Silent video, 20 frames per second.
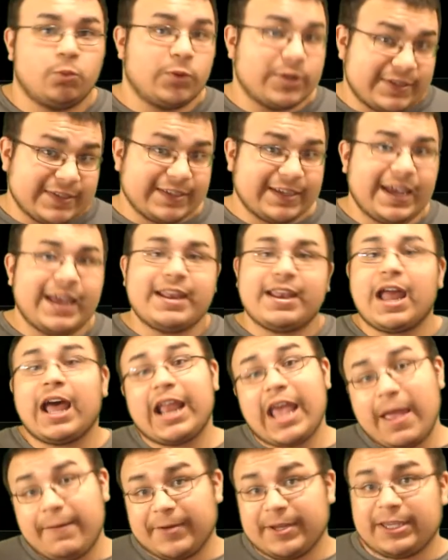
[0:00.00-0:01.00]
Once again,
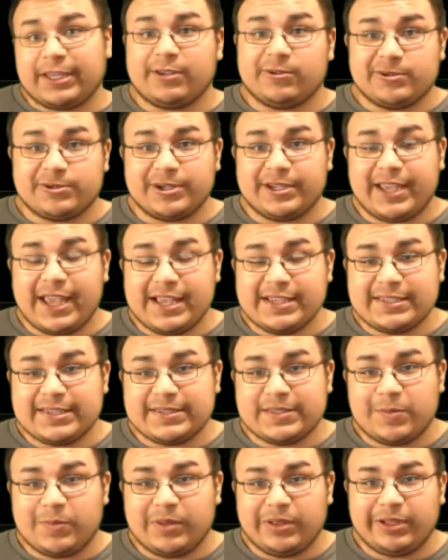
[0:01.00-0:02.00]
not every kill streak has
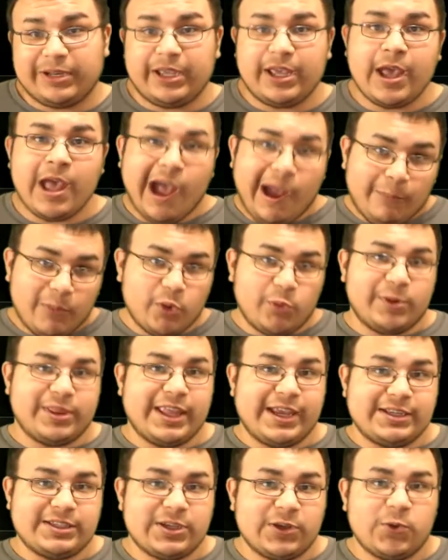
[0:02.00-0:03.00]
this ability, but when
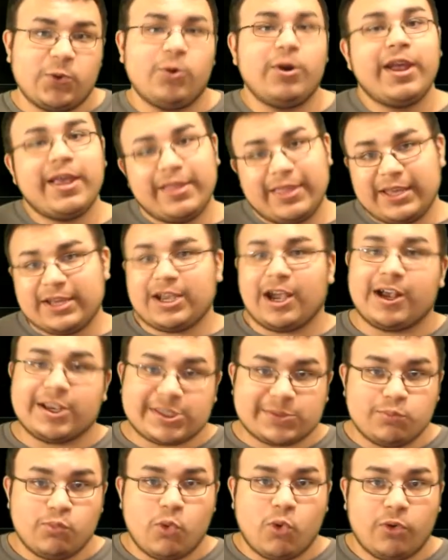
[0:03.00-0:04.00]
they do, they
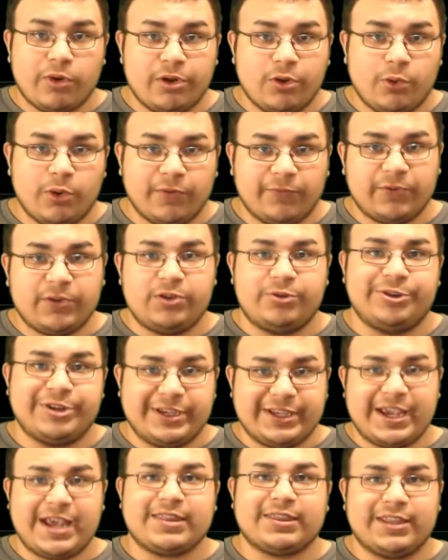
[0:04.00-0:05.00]
cost more in order for you to
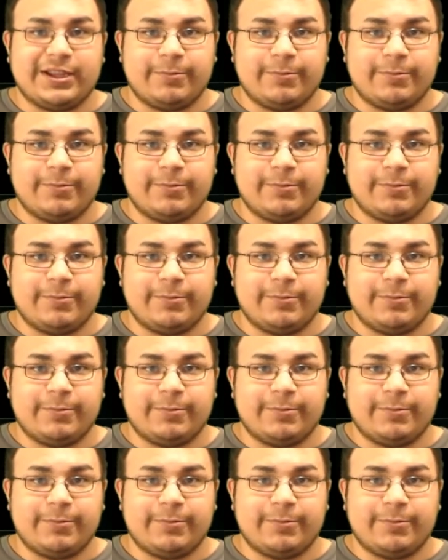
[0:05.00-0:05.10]
get